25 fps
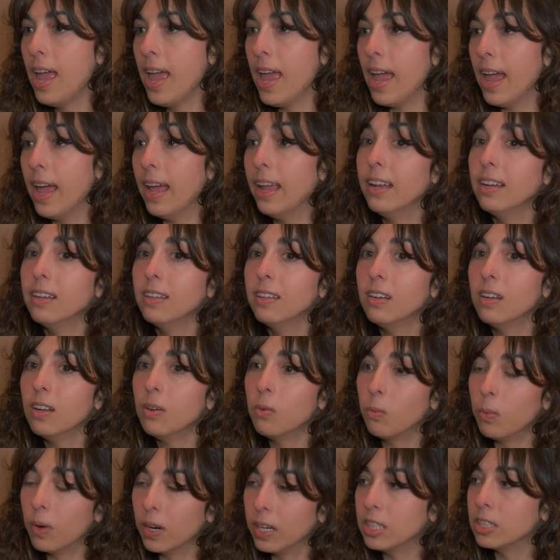and
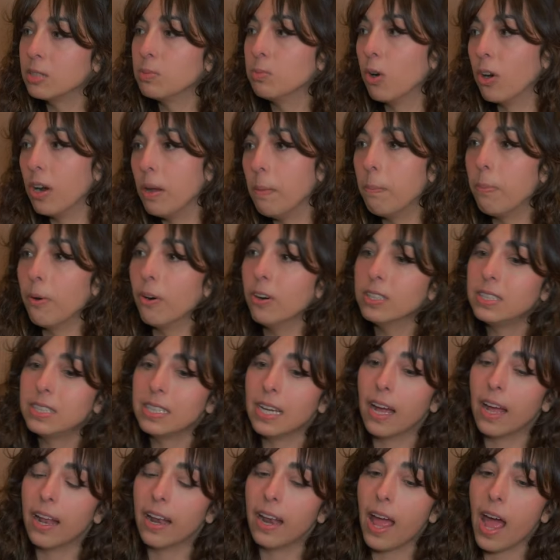what is more
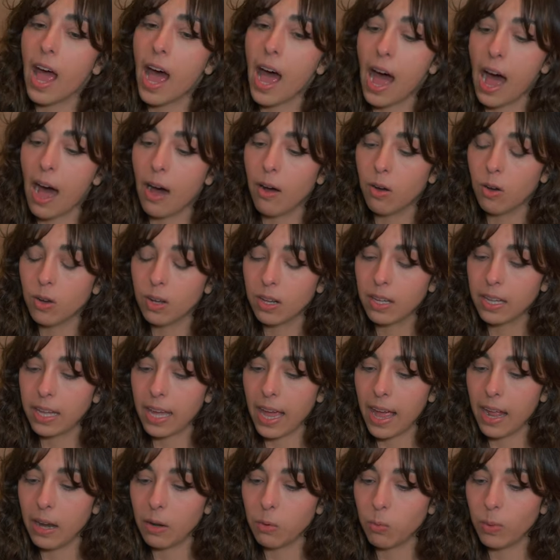important how
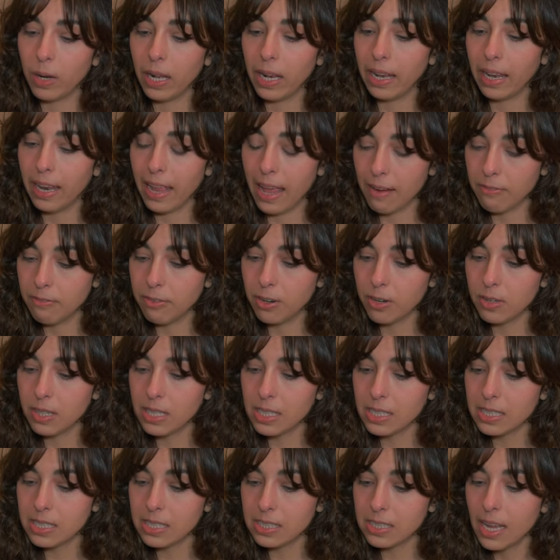can we
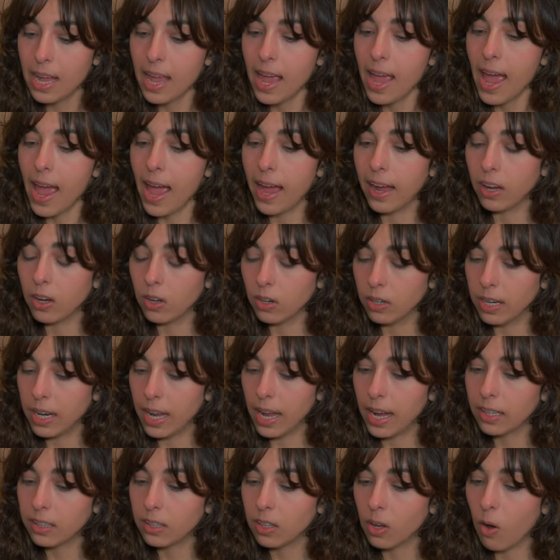leverage and
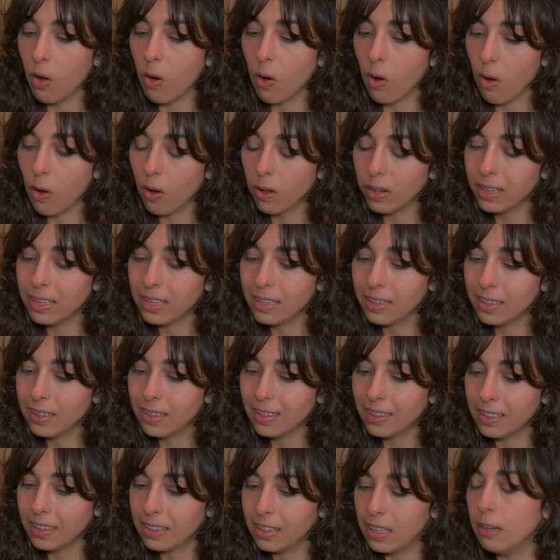connect all
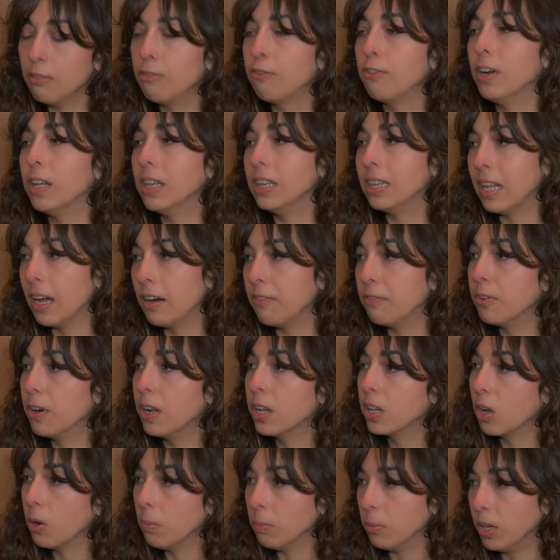the different
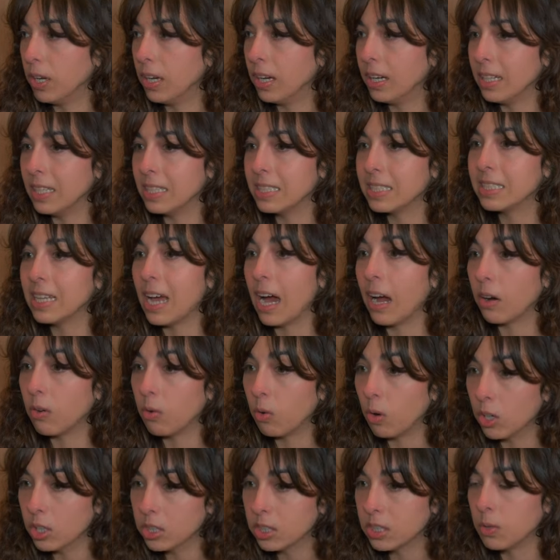DevRel communities
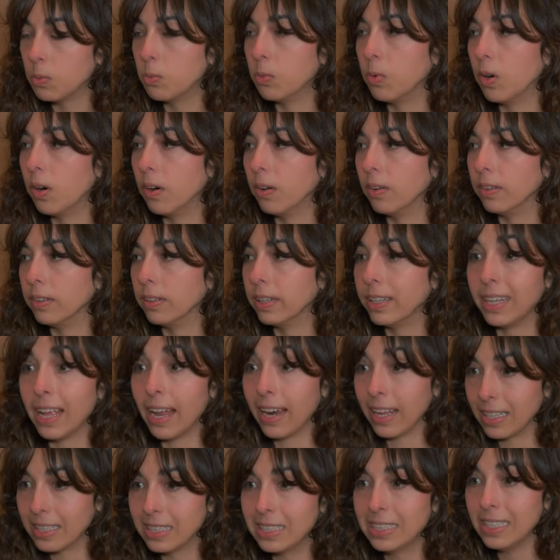across the world that
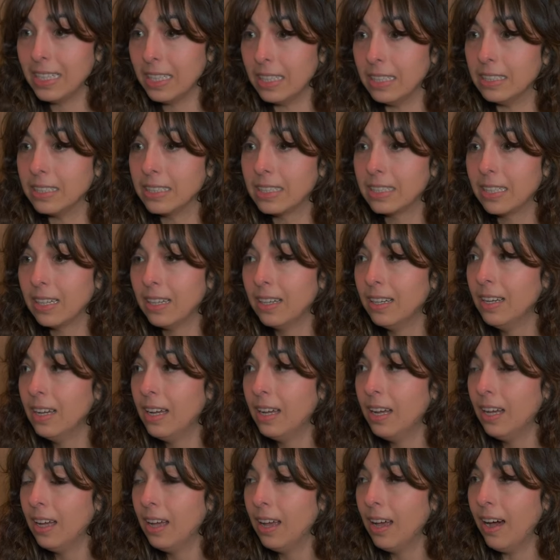exist
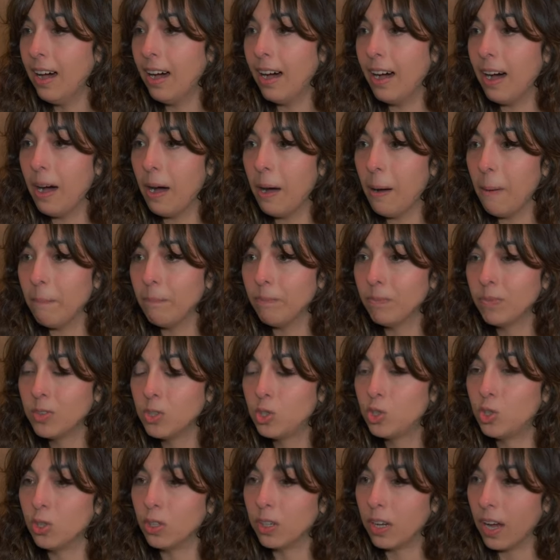um,
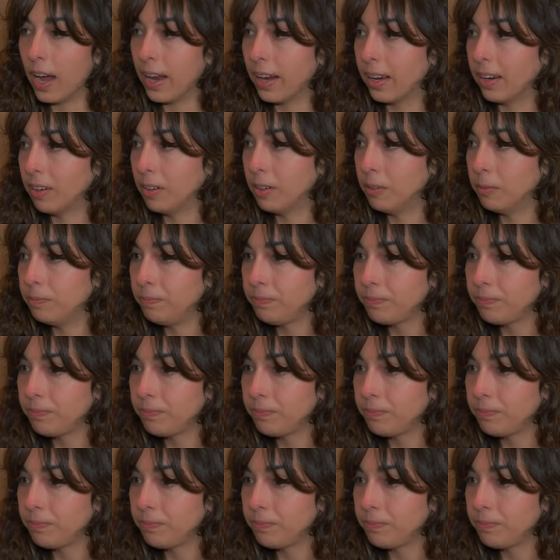together